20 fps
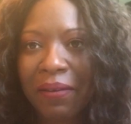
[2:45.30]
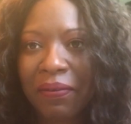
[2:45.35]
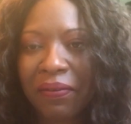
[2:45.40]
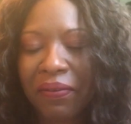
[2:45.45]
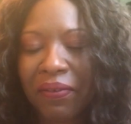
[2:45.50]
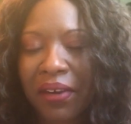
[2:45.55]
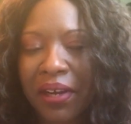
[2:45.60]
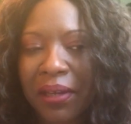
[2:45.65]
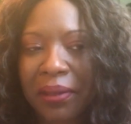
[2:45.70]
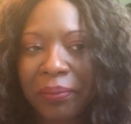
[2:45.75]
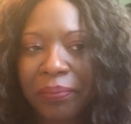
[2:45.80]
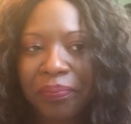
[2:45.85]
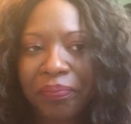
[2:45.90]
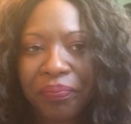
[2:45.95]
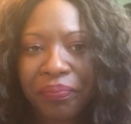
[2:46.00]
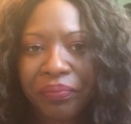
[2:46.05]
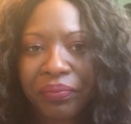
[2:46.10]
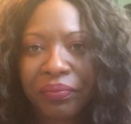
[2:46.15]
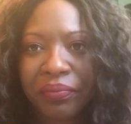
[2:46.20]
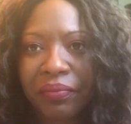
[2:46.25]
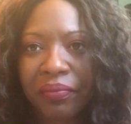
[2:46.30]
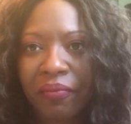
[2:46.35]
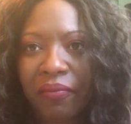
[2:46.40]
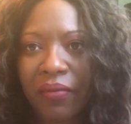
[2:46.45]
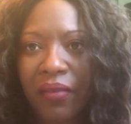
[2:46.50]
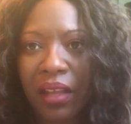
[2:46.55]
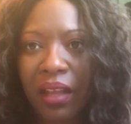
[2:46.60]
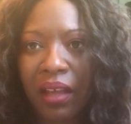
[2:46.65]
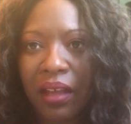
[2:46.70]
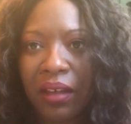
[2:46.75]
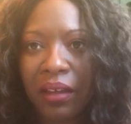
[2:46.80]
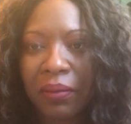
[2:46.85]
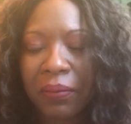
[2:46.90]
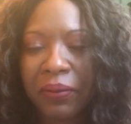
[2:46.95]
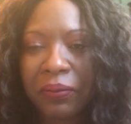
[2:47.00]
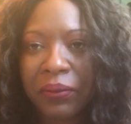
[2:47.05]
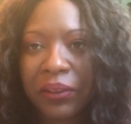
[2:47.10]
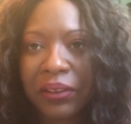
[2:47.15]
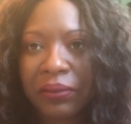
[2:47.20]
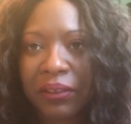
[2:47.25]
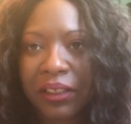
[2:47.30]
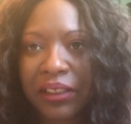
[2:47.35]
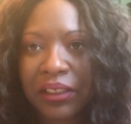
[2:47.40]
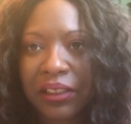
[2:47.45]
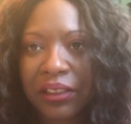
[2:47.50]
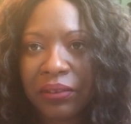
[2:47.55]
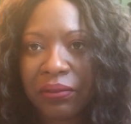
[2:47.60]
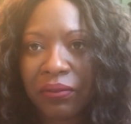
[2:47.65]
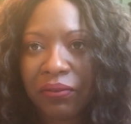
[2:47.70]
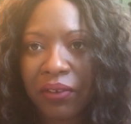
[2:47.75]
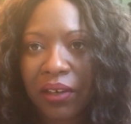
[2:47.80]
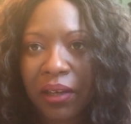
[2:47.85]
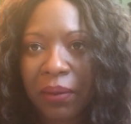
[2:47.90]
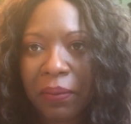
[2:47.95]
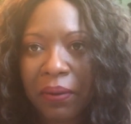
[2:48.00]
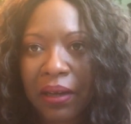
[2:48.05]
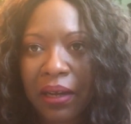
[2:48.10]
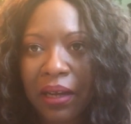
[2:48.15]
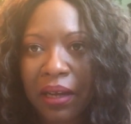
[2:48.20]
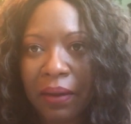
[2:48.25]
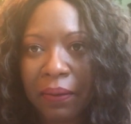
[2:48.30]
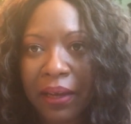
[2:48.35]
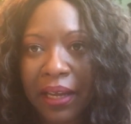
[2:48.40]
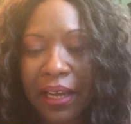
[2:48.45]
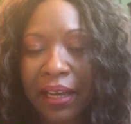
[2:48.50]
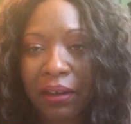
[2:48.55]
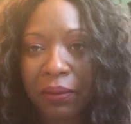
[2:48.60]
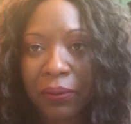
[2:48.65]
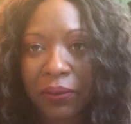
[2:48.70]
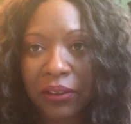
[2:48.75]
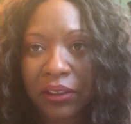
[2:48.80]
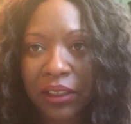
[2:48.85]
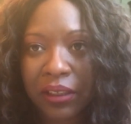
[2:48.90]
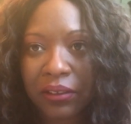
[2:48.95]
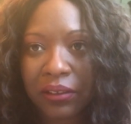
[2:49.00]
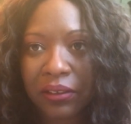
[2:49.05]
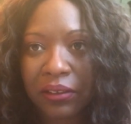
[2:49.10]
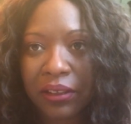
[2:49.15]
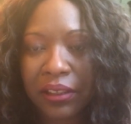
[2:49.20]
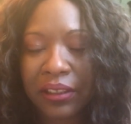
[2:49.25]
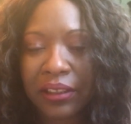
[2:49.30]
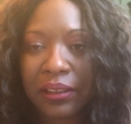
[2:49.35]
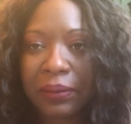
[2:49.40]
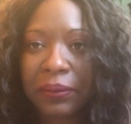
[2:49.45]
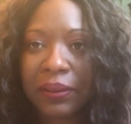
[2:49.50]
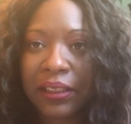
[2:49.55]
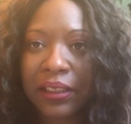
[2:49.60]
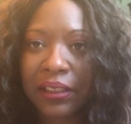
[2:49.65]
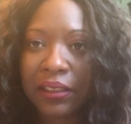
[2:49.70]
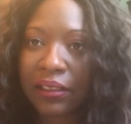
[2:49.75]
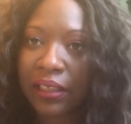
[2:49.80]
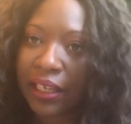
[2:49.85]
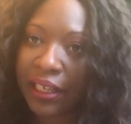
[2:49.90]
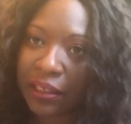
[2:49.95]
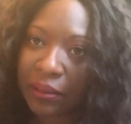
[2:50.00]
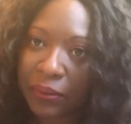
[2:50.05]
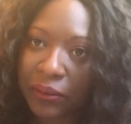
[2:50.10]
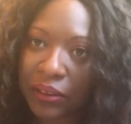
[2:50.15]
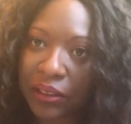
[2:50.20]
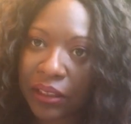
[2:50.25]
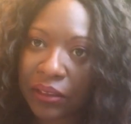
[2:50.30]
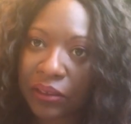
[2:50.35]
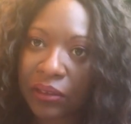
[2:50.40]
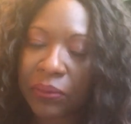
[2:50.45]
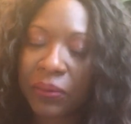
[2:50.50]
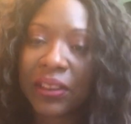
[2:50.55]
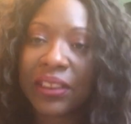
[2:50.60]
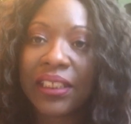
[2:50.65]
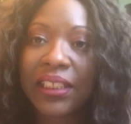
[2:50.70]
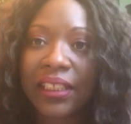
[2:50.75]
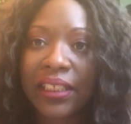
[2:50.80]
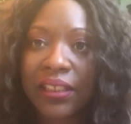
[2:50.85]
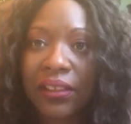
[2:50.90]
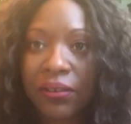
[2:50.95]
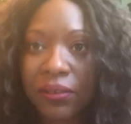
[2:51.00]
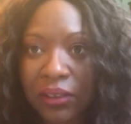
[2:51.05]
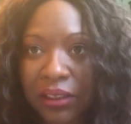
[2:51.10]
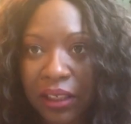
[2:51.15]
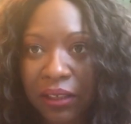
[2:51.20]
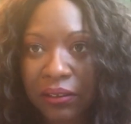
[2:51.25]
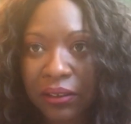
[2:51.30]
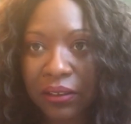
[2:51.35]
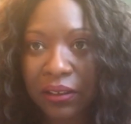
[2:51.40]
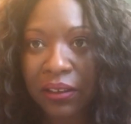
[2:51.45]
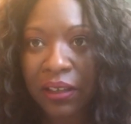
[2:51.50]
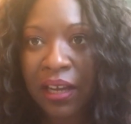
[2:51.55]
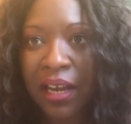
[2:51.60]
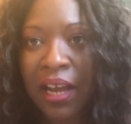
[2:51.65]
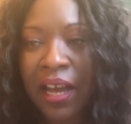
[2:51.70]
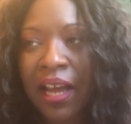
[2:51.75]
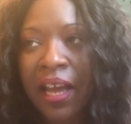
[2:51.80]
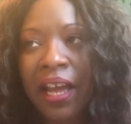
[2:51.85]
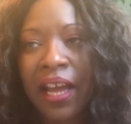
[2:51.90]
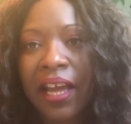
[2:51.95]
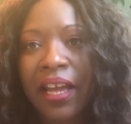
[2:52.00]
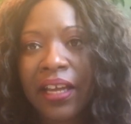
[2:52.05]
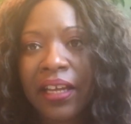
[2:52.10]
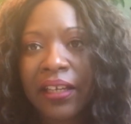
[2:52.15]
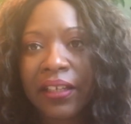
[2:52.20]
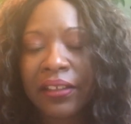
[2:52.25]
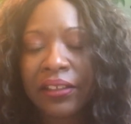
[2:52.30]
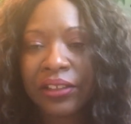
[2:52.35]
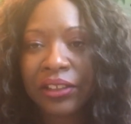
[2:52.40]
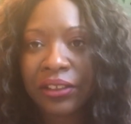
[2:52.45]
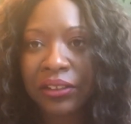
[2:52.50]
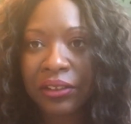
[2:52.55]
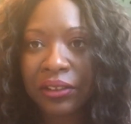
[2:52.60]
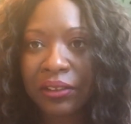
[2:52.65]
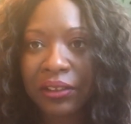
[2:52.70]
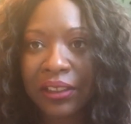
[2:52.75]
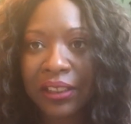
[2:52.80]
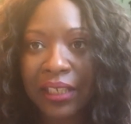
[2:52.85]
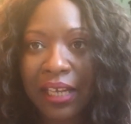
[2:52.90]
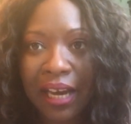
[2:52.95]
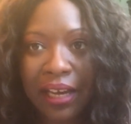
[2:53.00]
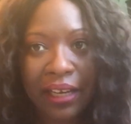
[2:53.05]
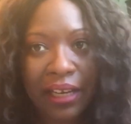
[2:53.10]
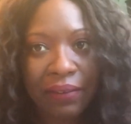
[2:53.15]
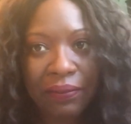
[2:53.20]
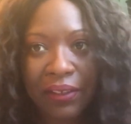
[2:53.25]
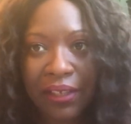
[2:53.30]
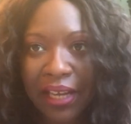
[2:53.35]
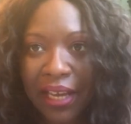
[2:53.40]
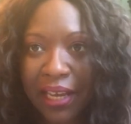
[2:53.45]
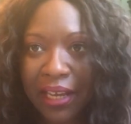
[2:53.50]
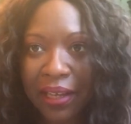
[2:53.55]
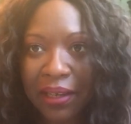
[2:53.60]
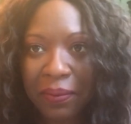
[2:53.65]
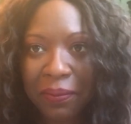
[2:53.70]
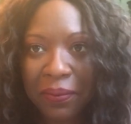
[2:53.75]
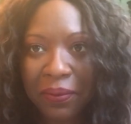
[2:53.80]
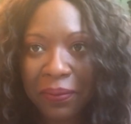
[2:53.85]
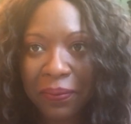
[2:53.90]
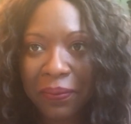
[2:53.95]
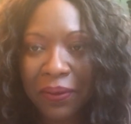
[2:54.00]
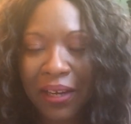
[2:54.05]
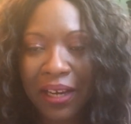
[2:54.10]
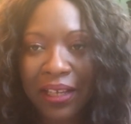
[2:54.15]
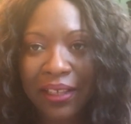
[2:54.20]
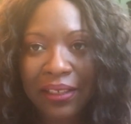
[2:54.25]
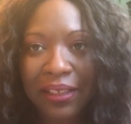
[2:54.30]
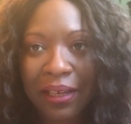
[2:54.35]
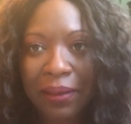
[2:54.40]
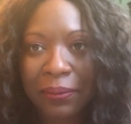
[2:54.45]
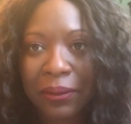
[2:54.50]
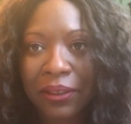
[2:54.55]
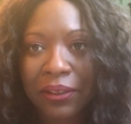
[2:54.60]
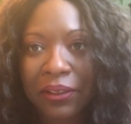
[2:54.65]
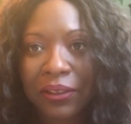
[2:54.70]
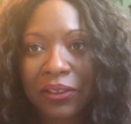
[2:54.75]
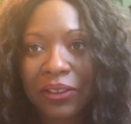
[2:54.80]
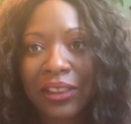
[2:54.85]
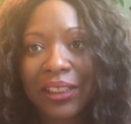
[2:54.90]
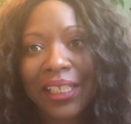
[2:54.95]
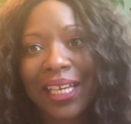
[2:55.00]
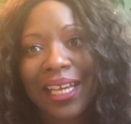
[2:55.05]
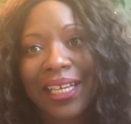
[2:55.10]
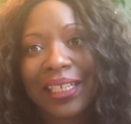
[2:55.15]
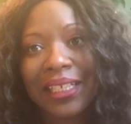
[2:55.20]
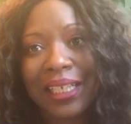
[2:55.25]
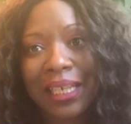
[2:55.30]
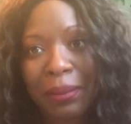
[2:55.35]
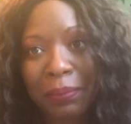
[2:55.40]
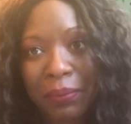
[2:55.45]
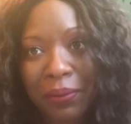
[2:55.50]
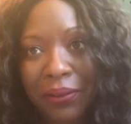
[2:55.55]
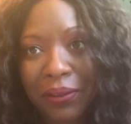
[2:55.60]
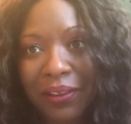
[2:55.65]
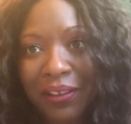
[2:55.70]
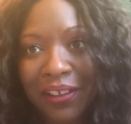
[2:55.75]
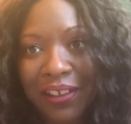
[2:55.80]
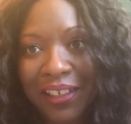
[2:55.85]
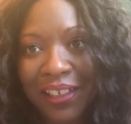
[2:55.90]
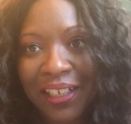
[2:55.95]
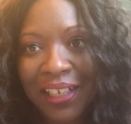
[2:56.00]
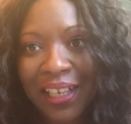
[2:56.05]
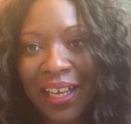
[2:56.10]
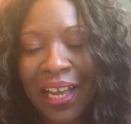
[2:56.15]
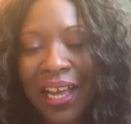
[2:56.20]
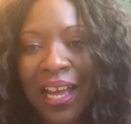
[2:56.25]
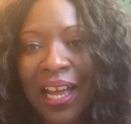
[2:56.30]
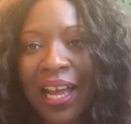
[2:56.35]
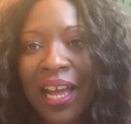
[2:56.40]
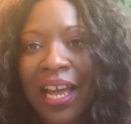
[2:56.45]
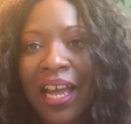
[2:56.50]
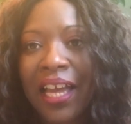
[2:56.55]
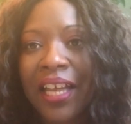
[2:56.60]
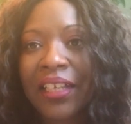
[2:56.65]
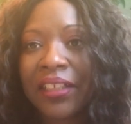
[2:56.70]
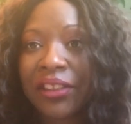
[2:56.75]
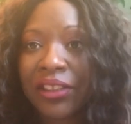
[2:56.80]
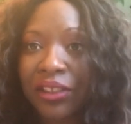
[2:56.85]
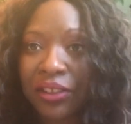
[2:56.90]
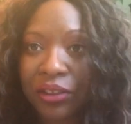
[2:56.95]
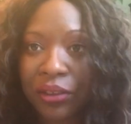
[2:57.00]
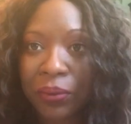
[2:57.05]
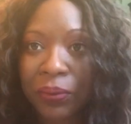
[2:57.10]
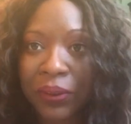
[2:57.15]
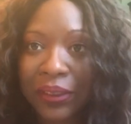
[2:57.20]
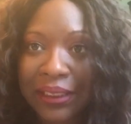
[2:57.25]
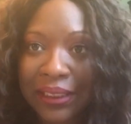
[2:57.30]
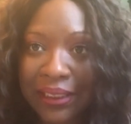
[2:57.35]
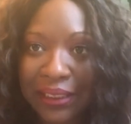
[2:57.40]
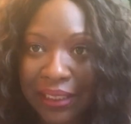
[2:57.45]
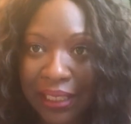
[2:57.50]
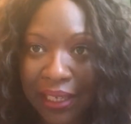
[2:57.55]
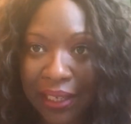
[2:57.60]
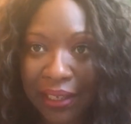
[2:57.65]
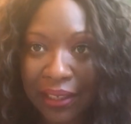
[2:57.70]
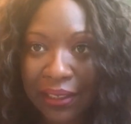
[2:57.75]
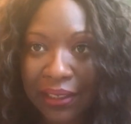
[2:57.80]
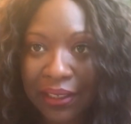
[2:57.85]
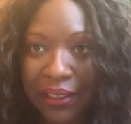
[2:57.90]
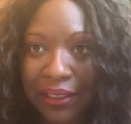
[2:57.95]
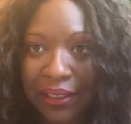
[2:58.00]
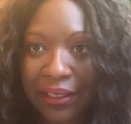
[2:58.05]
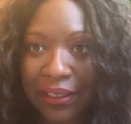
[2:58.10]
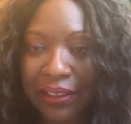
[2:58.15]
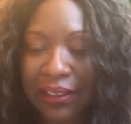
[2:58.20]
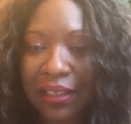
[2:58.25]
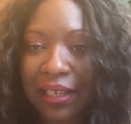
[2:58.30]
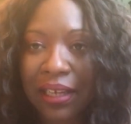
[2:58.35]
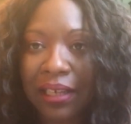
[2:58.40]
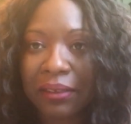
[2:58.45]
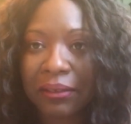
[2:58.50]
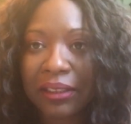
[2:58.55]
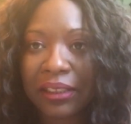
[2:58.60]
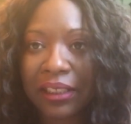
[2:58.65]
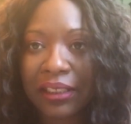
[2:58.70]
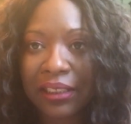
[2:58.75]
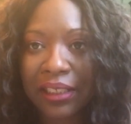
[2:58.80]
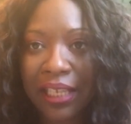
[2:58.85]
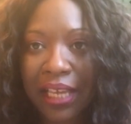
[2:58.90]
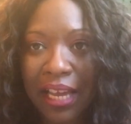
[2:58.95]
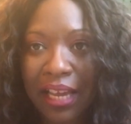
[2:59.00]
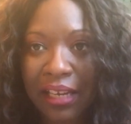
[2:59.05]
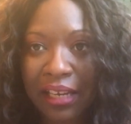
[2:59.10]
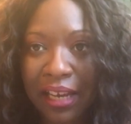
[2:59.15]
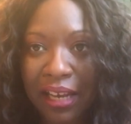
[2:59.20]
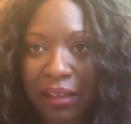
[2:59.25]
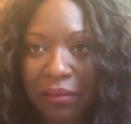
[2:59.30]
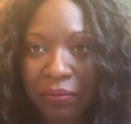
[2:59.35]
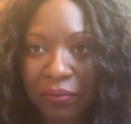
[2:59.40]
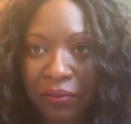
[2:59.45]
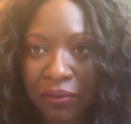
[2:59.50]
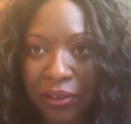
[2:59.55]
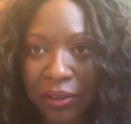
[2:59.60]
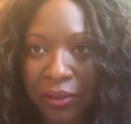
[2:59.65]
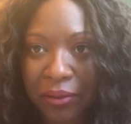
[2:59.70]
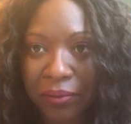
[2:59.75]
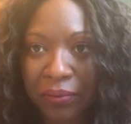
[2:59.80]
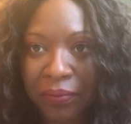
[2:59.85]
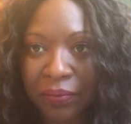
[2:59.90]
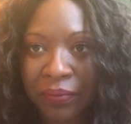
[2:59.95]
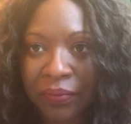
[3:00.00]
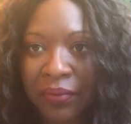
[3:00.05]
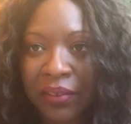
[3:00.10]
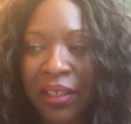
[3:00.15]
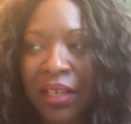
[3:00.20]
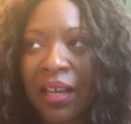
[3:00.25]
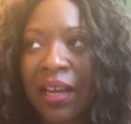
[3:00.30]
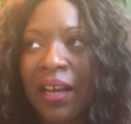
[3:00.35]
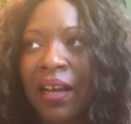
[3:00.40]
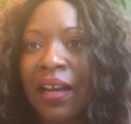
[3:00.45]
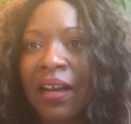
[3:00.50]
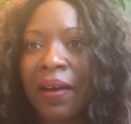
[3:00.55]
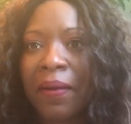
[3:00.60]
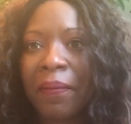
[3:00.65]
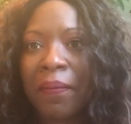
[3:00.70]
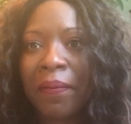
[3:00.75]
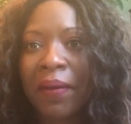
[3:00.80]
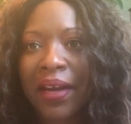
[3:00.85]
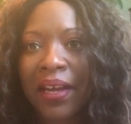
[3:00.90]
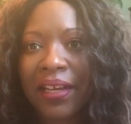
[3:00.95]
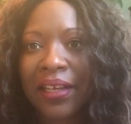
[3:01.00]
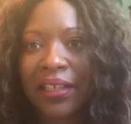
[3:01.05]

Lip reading: from, was rescued from animal shelter, and this particular animal shelter was a kill shelter. And Ginger did not have a name when I adopted her. She had a number, and Ginger was sick. She had the canine flu. My